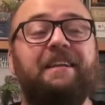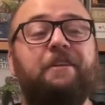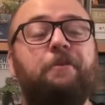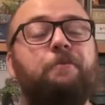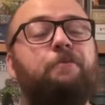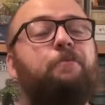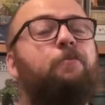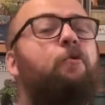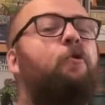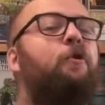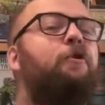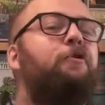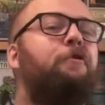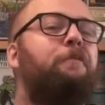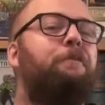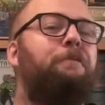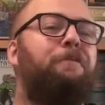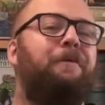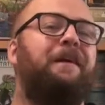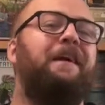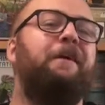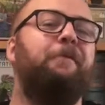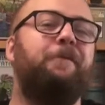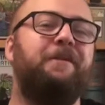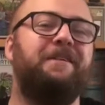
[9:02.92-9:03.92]
that the more you
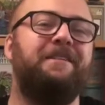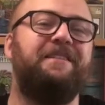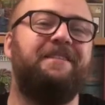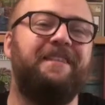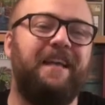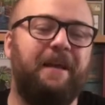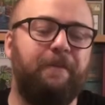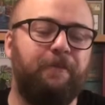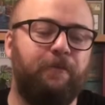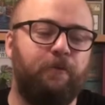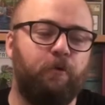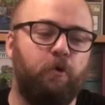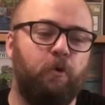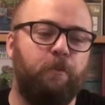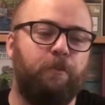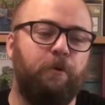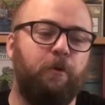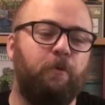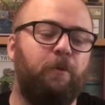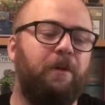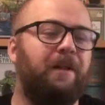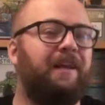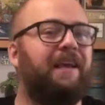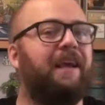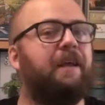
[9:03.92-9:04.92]
play with the same group, you
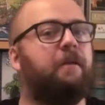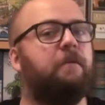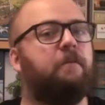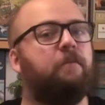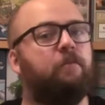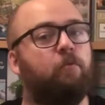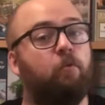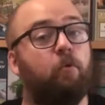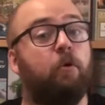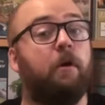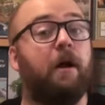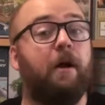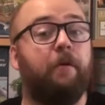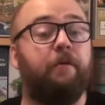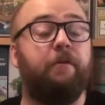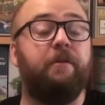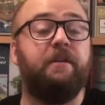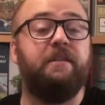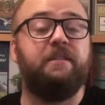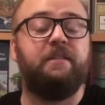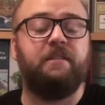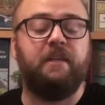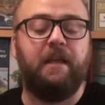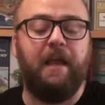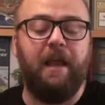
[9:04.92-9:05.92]
will get more out of
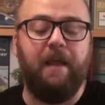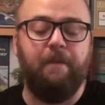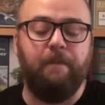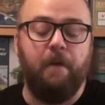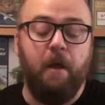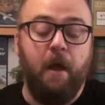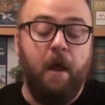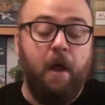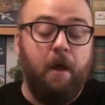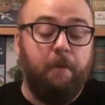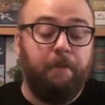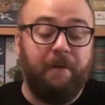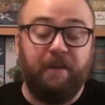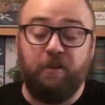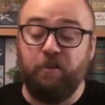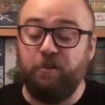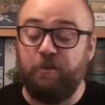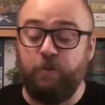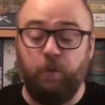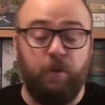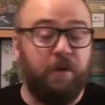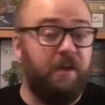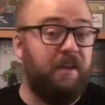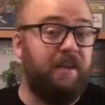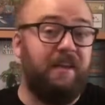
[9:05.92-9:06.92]
this game, because
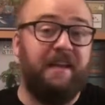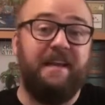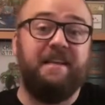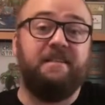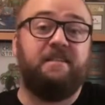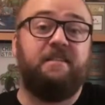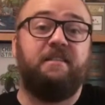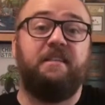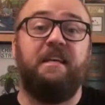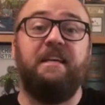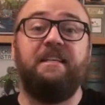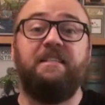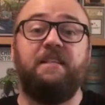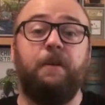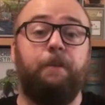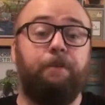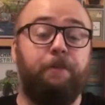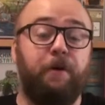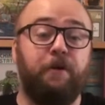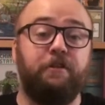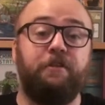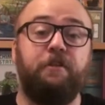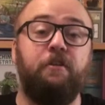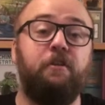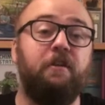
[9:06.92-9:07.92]
what it is a
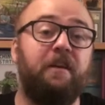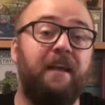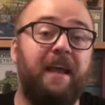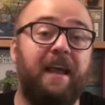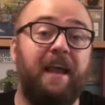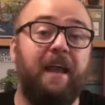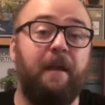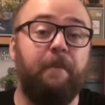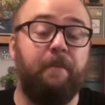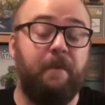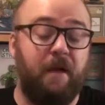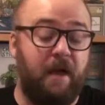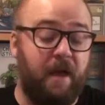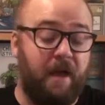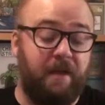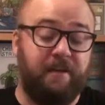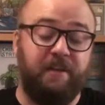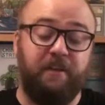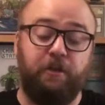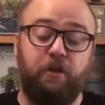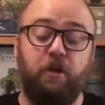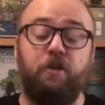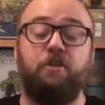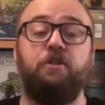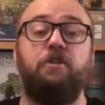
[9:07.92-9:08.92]
puzzle game, a
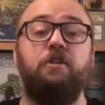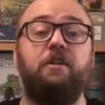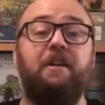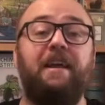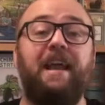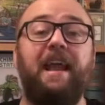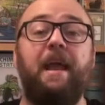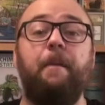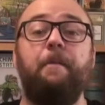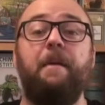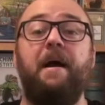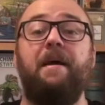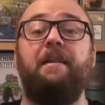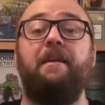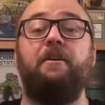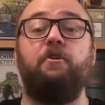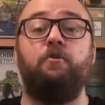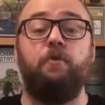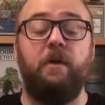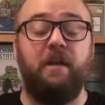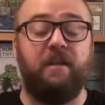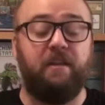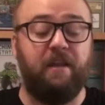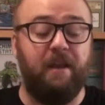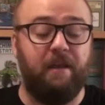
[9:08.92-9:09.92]
deduction game, and a
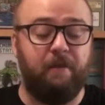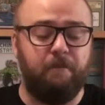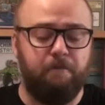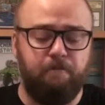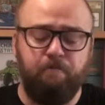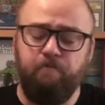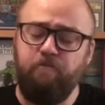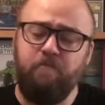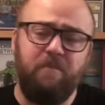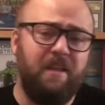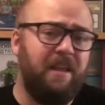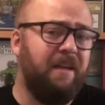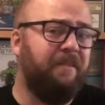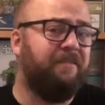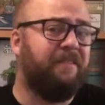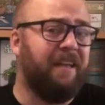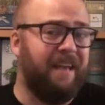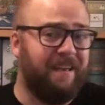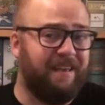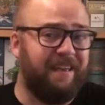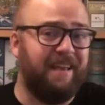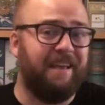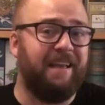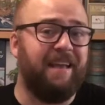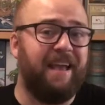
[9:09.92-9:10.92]

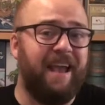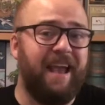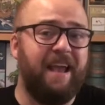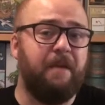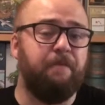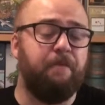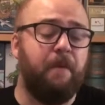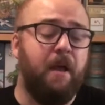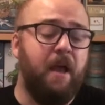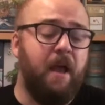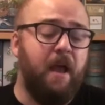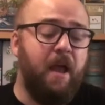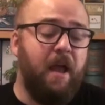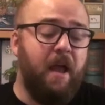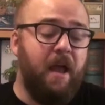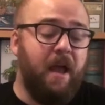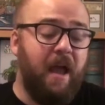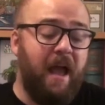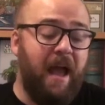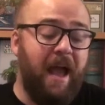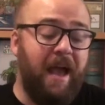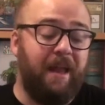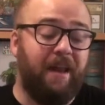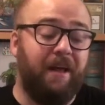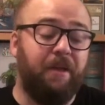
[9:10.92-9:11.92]
trick-taking game.
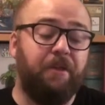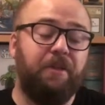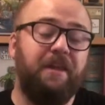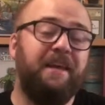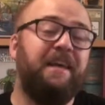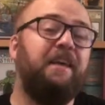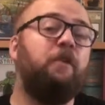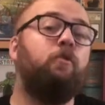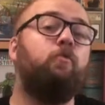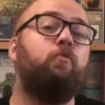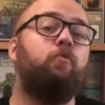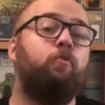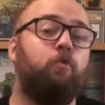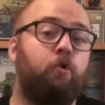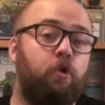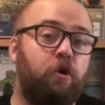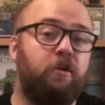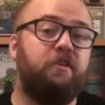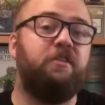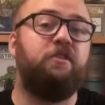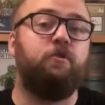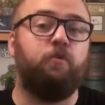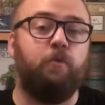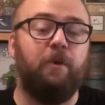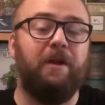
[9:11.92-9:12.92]
And I think it
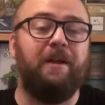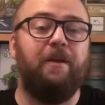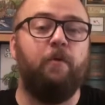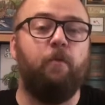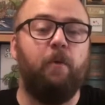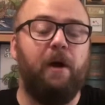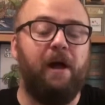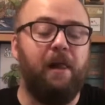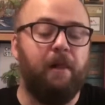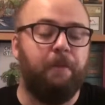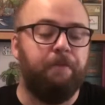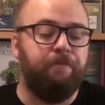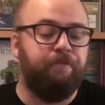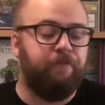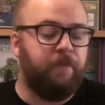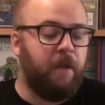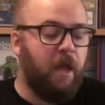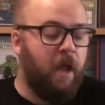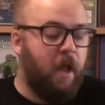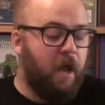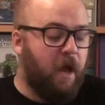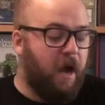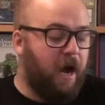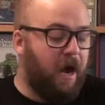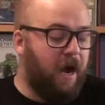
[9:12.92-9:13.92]
works really well.
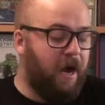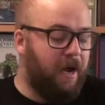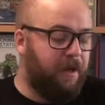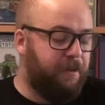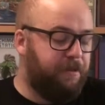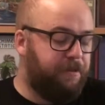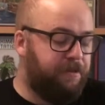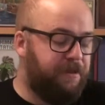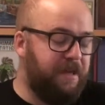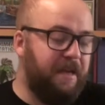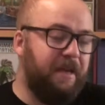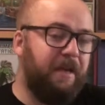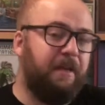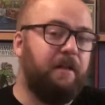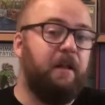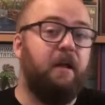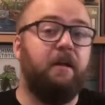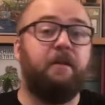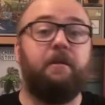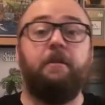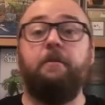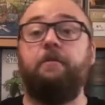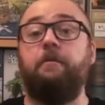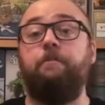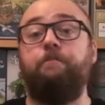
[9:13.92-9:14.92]
I think
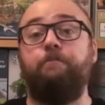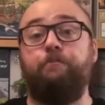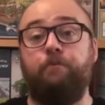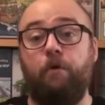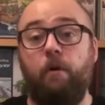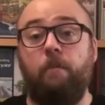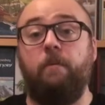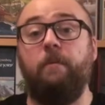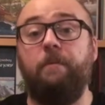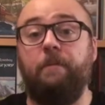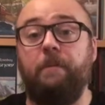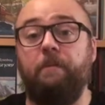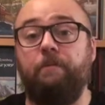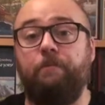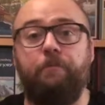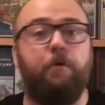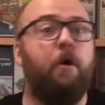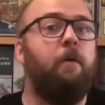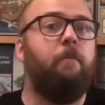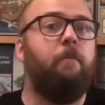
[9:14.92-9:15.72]
like the problem